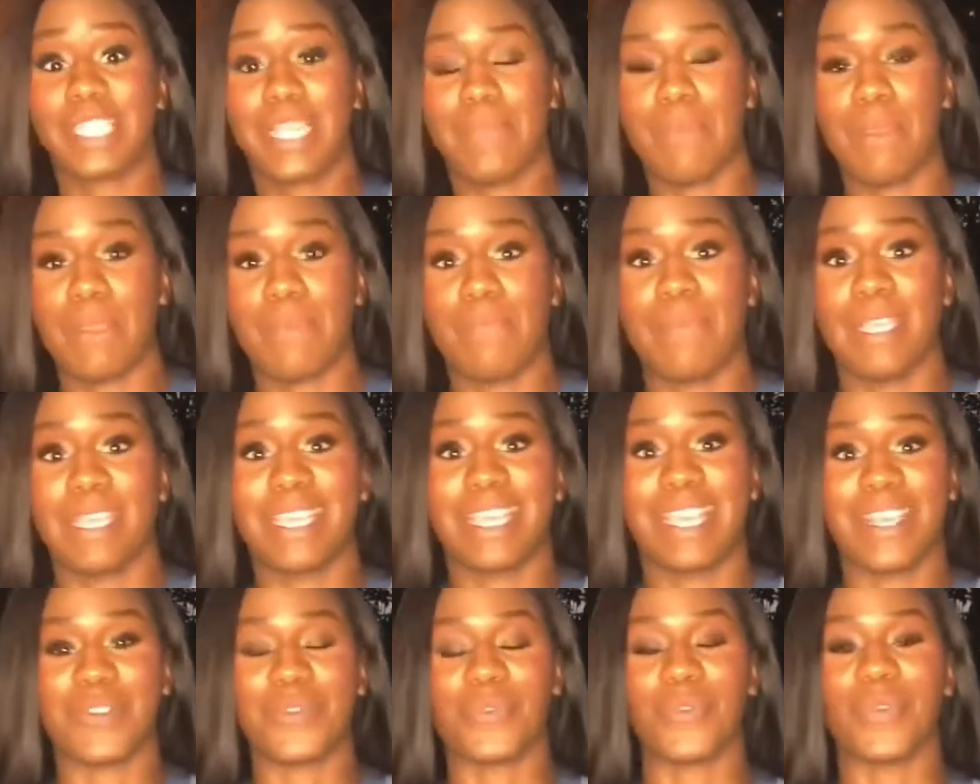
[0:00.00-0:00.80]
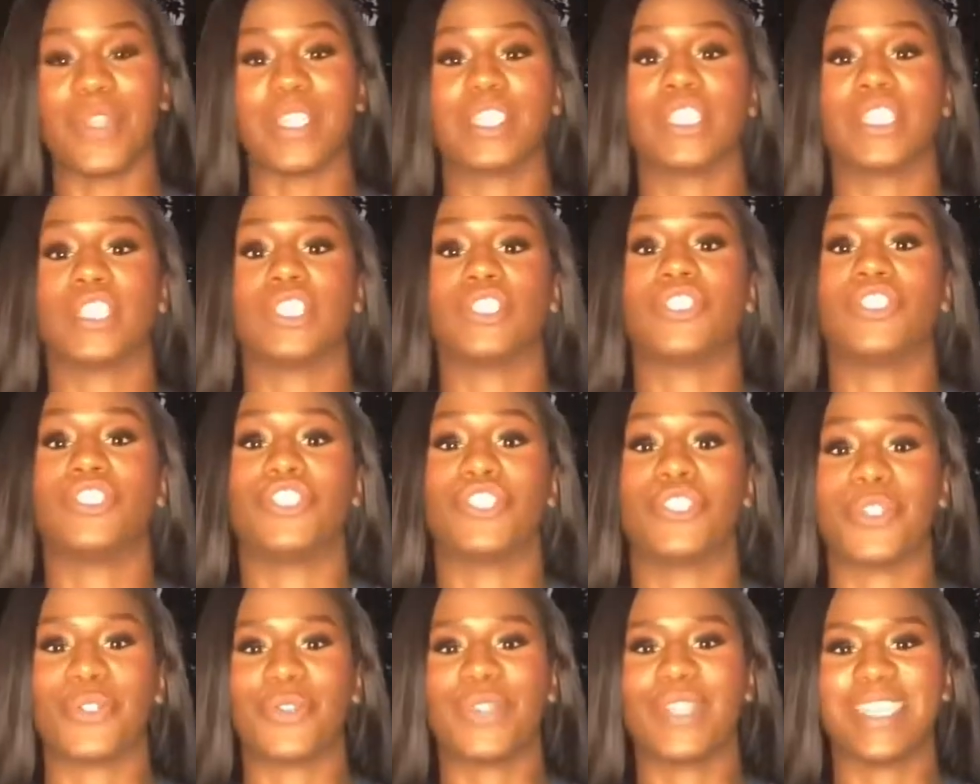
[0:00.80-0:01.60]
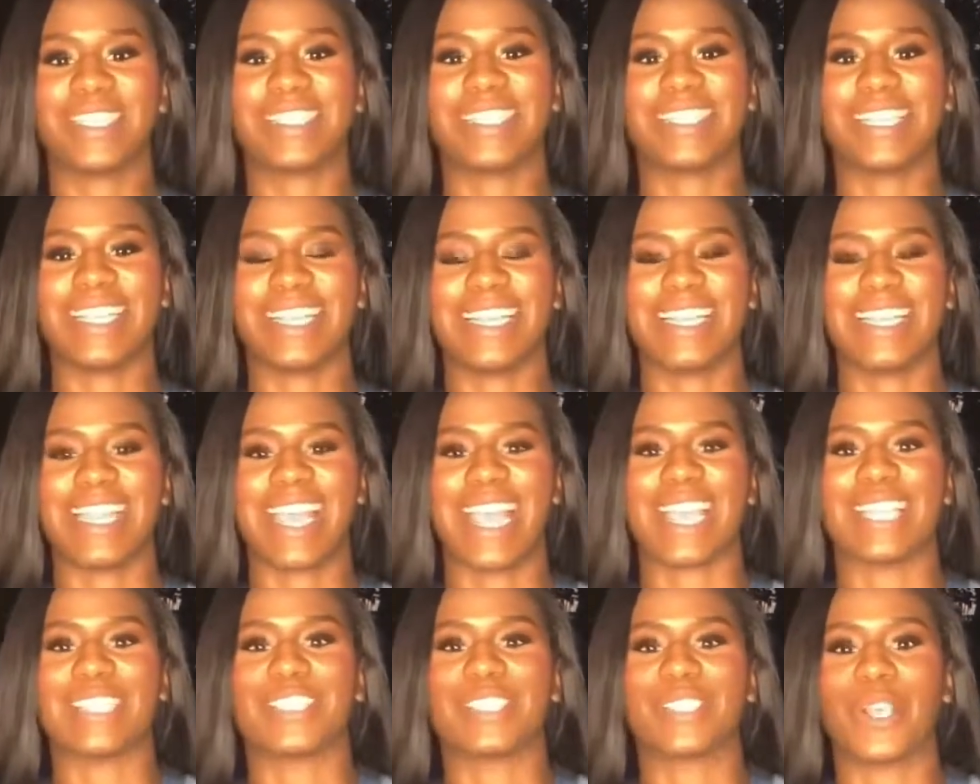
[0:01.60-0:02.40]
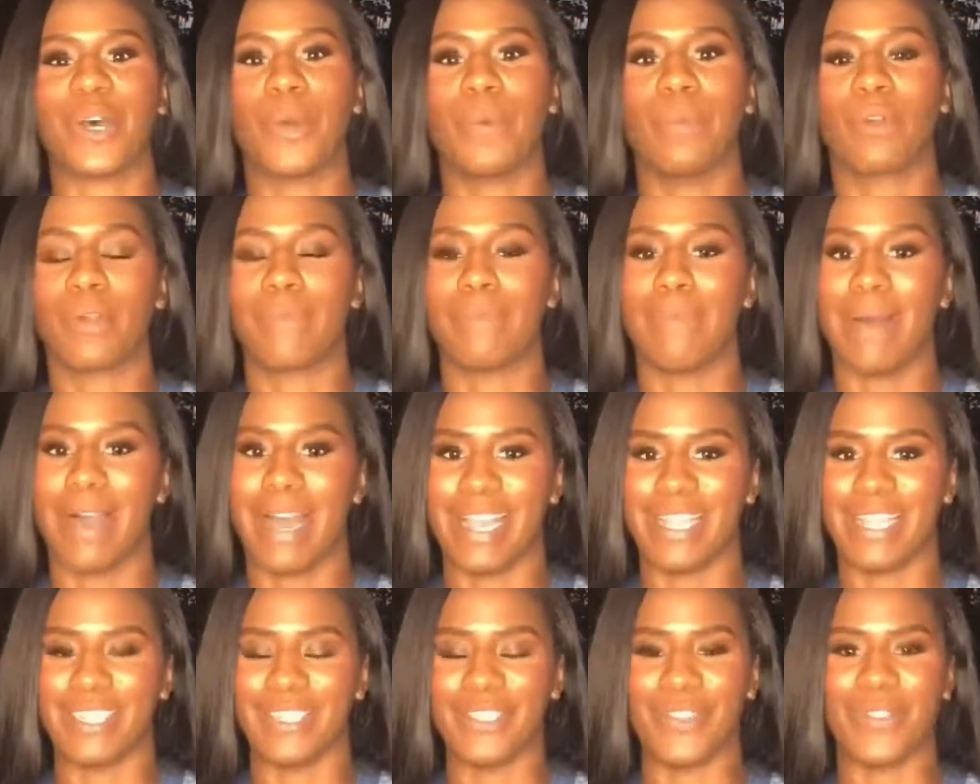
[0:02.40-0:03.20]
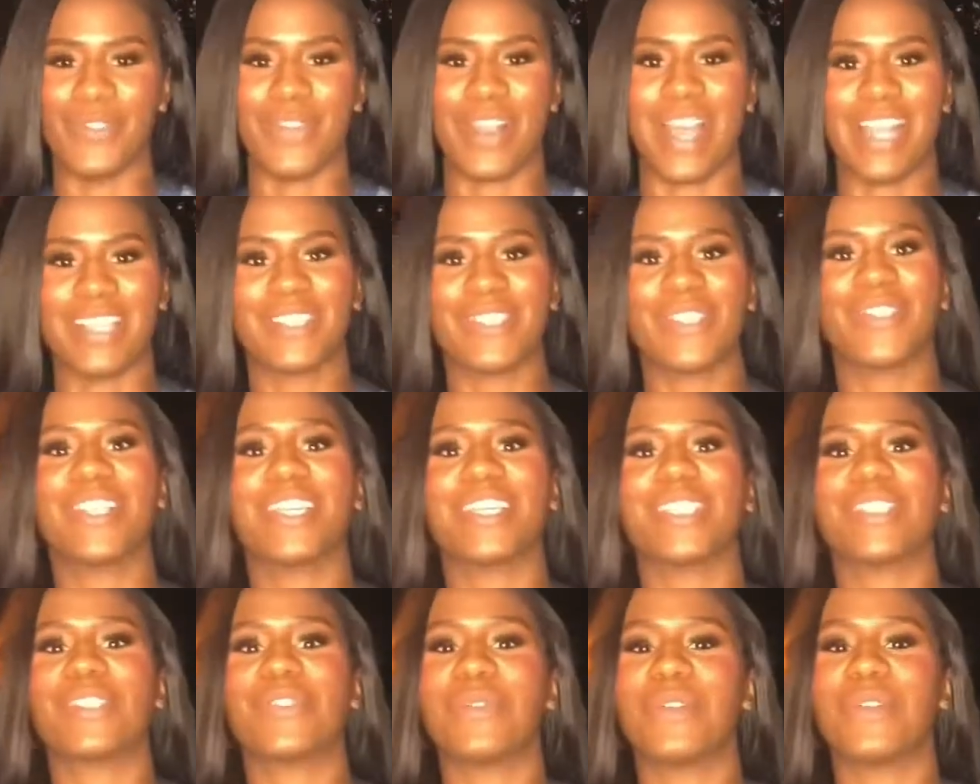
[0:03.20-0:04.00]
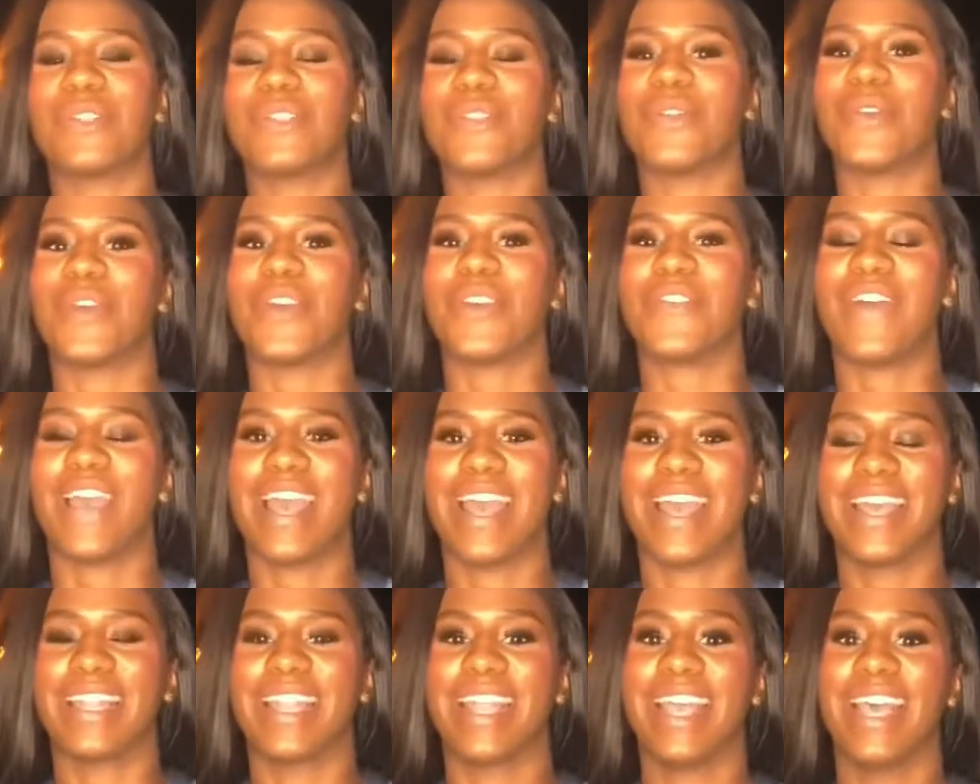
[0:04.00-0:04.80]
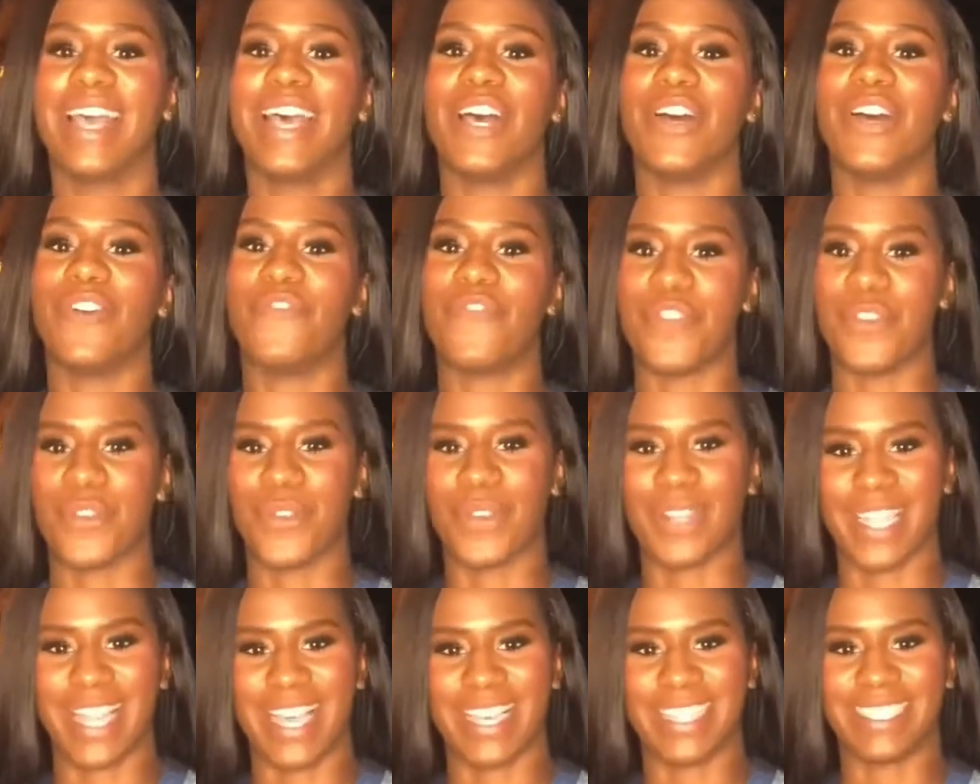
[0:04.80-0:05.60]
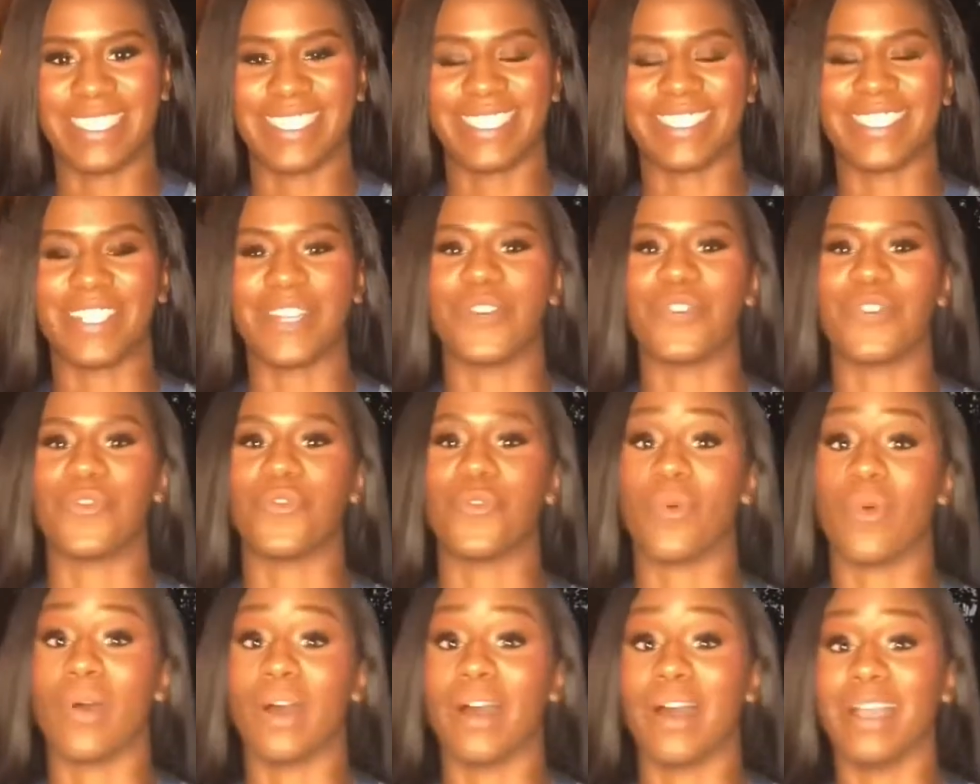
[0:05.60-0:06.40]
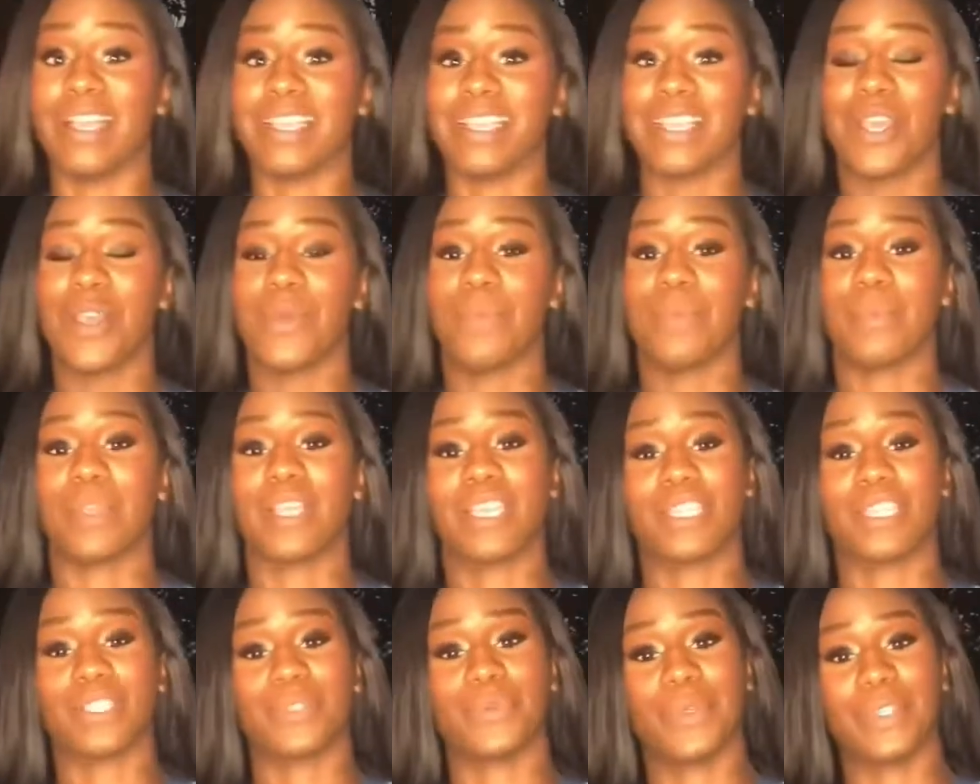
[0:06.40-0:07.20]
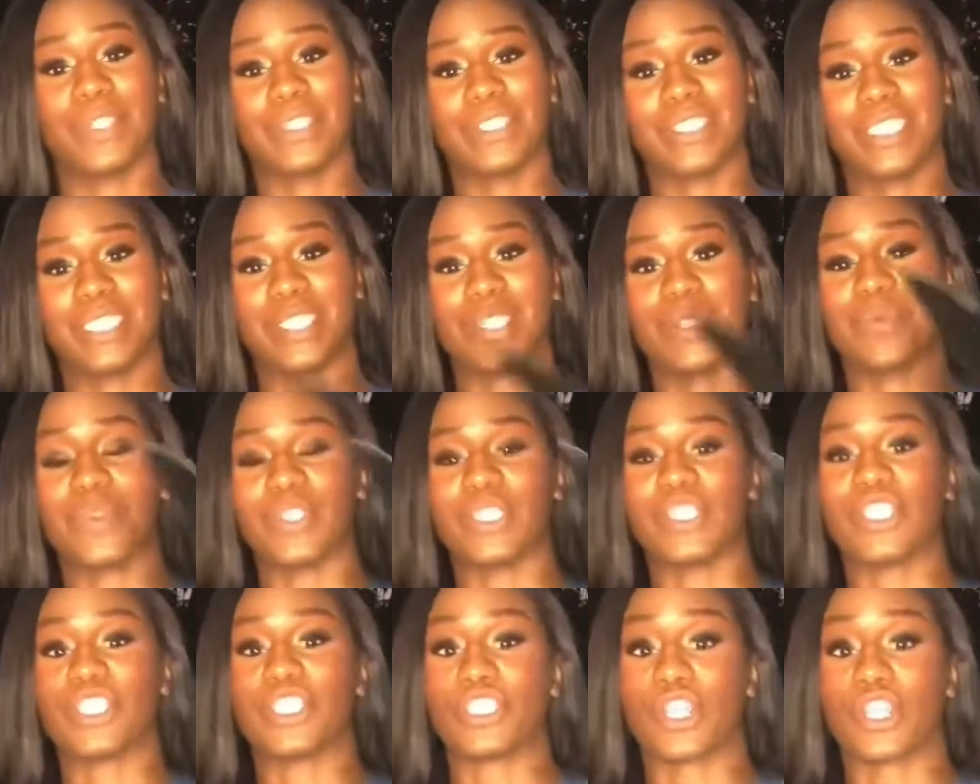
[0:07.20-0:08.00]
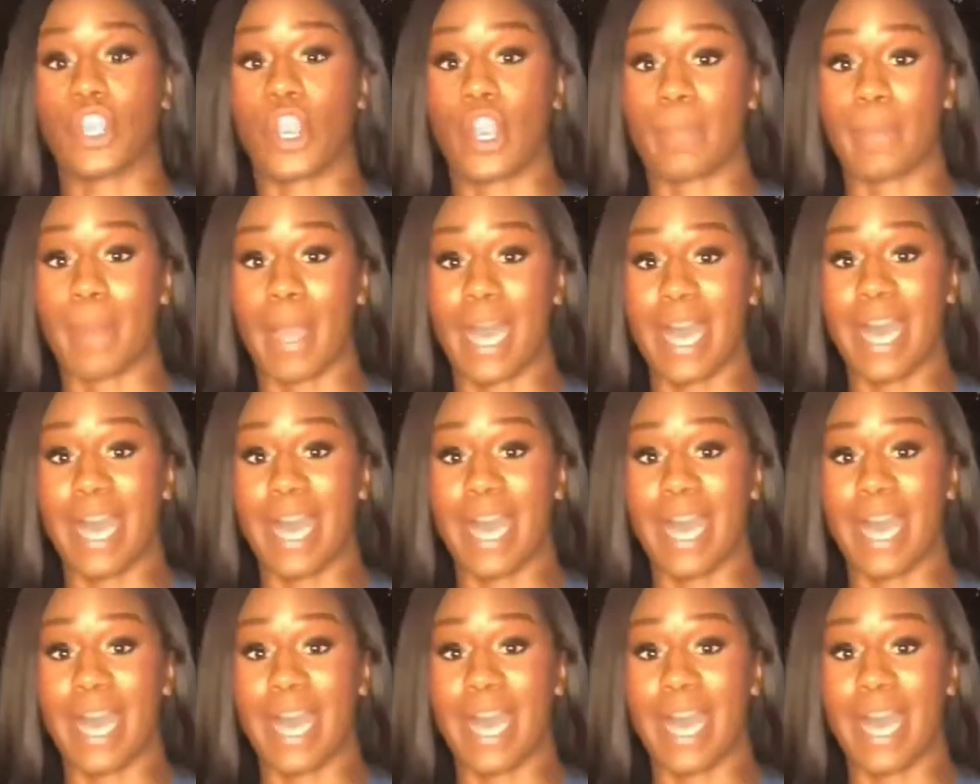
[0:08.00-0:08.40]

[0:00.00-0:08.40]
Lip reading: let me begin with, do this in a sober mind. Do not do this when you have had a few glasses of wine, because we are dealing with sharp